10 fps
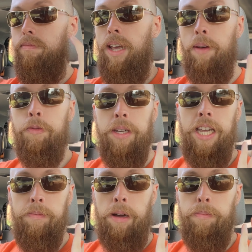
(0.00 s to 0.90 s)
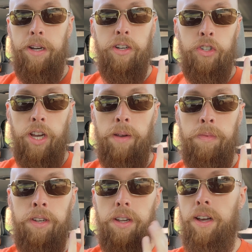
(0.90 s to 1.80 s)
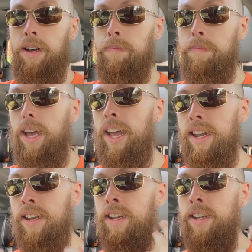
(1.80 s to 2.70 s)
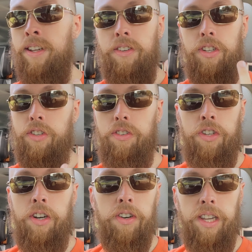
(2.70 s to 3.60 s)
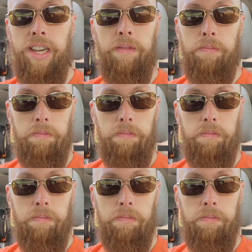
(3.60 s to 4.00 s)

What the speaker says: helps me keep my beard shaped, and just generally,